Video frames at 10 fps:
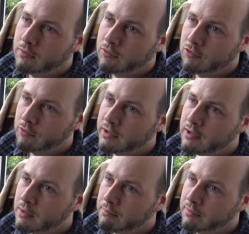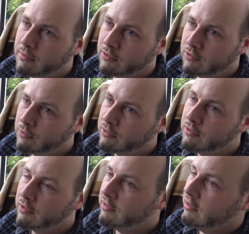straighten up so it's
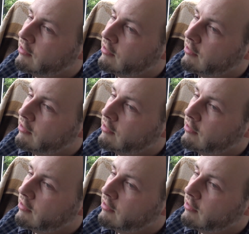90